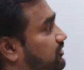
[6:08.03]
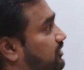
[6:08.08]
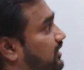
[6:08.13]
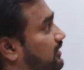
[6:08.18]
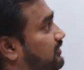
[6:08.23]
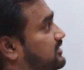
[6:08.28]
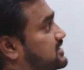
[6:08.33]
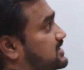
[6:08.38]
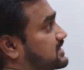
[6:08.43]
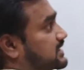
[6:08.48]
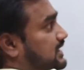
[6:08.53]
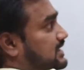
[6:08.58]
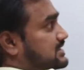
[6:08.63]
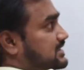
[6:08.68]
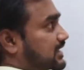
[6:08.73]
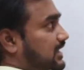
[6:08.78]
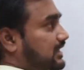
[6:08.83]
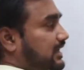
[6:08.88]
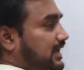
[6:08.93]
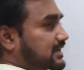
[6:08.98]
ray, which is
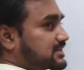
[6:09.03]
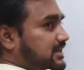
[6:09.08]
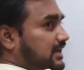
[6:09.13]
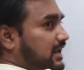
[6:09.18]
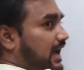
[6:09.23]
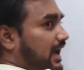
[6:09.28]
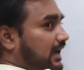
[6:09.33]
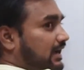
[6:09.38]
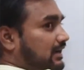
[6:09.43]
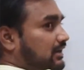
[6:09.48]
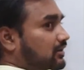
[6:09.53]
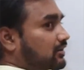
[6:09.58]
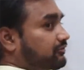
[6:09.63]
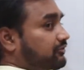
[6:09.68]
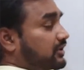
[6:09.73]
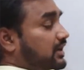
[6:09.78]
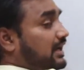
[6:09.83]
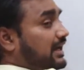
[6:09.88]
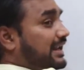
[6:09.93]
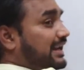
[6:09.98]
incident at an angle
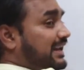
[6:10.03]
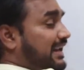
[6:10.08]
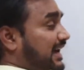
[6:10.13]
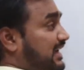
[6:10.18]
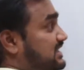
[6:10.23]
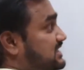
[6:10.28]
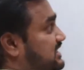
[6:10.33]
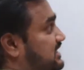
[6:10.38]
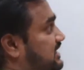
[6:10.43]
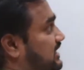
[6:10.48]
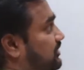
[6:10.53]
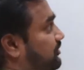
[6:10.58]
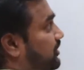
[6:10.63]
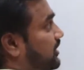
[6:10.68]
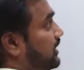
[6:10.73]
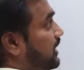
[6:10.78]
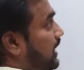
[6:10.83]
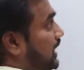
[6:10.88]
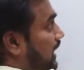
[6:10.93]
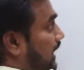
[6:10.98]
of 90
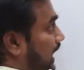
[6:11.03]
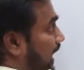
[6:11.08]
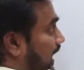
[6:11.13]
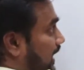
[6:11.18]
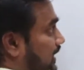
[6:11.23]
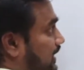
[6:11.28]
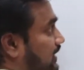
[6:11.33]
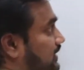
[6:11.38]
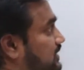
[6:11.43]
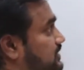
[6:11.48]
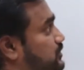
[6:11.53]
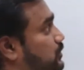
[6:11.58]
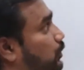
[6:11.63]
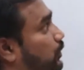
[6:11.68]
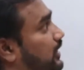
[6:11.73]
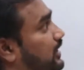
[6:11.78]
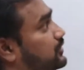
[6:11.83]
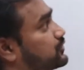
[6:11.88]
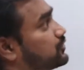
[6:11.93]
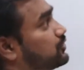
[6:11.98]
degree, and it is
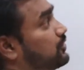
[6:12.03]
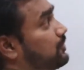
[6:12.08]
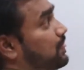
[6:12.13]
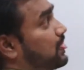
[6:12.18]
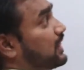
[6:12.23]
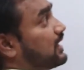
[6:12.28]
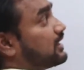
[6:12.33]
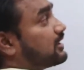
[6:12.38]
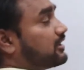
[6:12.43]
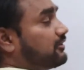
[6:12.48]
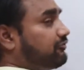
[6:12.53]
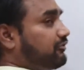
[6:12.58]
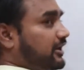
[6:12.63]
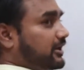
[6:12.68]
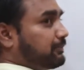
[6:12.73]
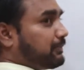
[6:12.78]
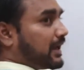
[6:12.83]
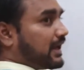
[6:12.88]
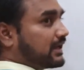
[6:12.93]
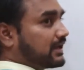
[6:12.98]
going to
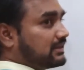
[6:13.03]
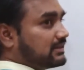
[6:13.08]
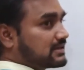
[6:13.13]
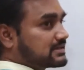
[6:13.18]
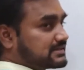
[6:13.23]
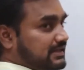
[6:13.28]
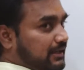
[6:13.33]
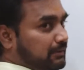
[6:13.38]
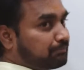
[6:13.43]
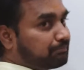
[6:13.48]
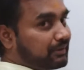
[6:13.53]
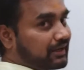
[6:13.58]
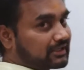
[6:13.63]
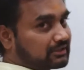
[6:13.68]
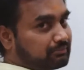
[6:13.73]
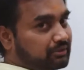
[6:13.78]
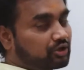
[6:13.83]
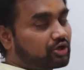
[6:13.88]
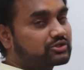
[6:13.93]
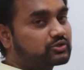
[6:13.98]
reflect back in the same path,
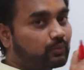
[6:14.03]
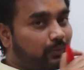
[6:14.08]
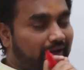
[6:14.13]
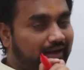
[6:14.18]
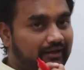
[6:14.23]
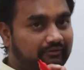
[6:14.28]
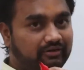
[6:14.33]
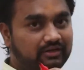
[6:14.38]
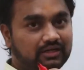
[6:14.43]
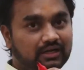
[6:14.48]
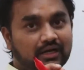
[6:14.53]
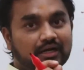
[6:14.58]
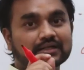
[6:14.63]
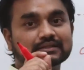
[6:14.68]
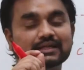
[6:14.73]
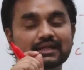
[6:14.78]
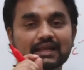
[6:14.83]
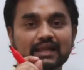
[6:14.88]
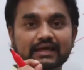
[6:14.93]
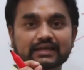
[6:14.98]
because whenever
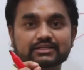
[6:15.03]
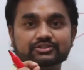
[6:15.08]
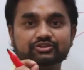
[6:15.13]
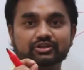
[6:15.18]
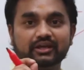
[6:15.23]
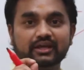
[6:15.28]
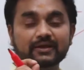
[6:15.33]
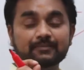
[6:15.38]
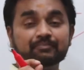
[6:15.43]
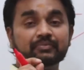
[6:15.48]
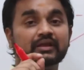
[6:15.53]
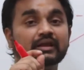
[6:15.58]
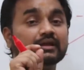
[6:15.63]
the light ray